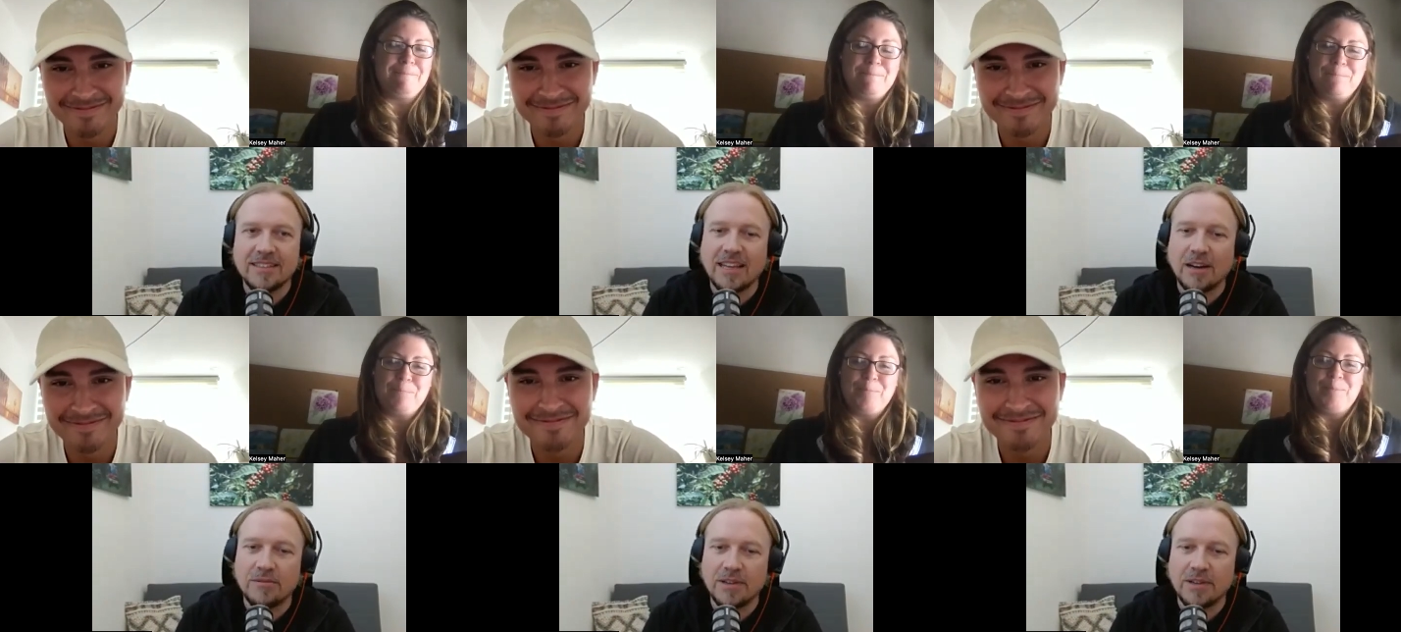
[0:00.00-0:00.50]

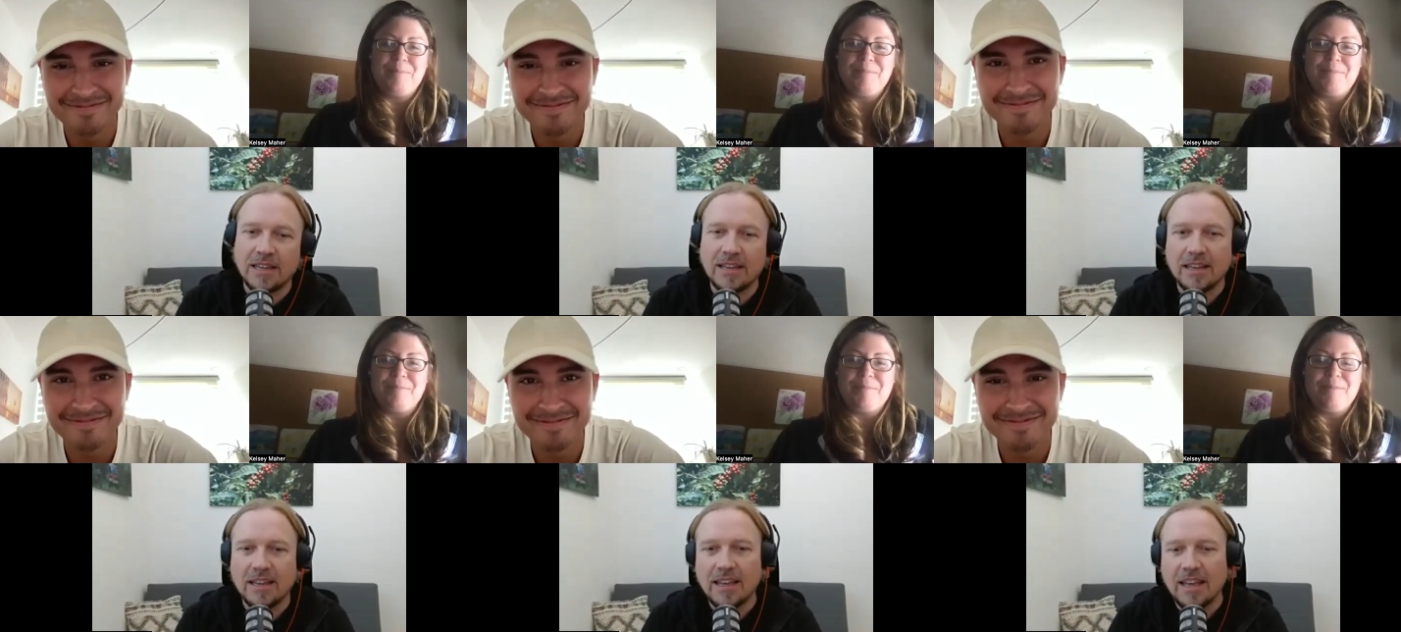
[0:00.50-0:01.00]
Speaker 1: now
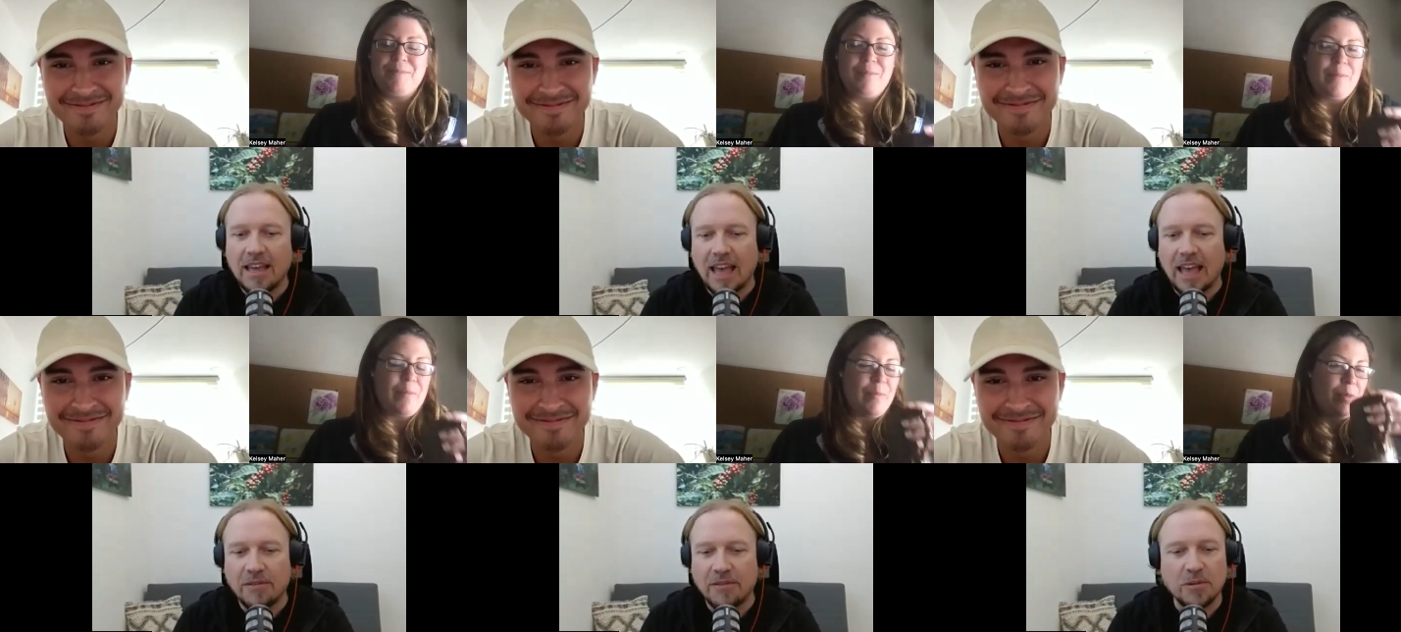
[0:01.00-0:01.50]
we
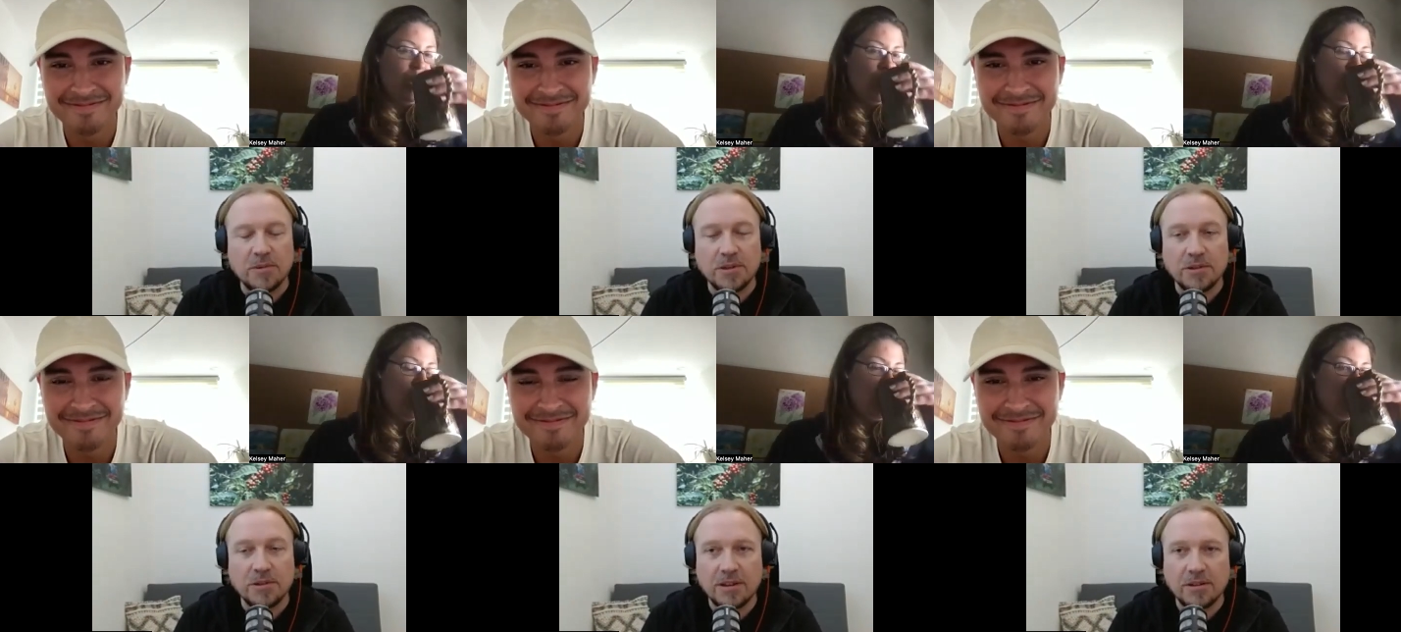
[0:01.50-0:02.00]
have the
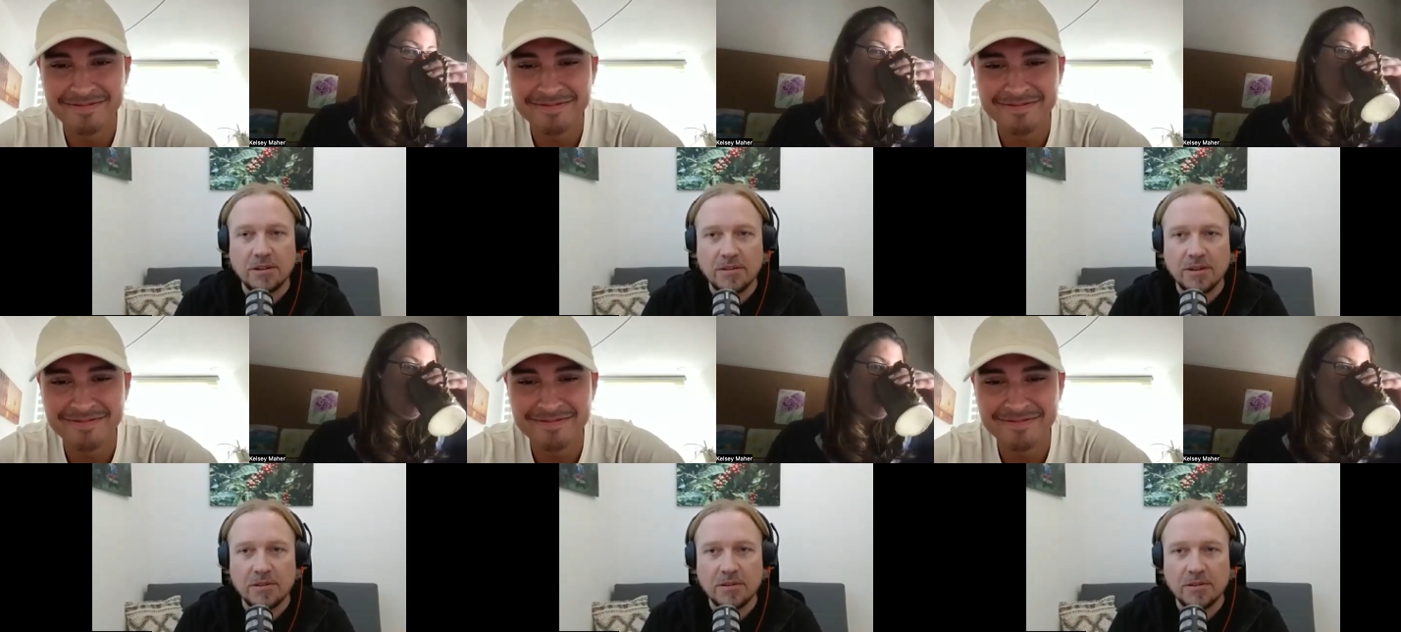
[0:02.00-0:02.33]
opportunity to even